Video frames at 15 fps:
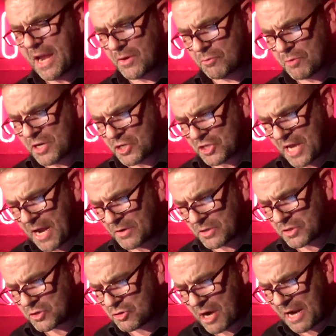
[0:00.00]
hand reached out
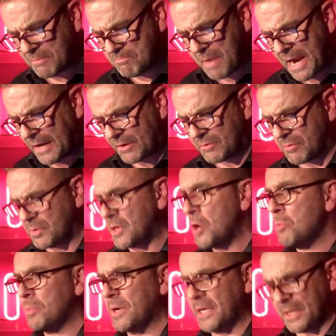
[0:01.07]
and dragged Mac through an
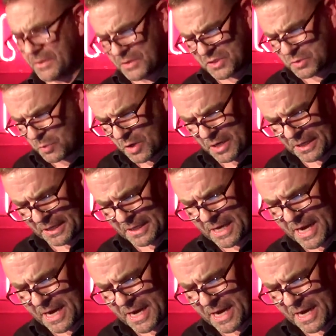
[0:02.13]
opening at the swirling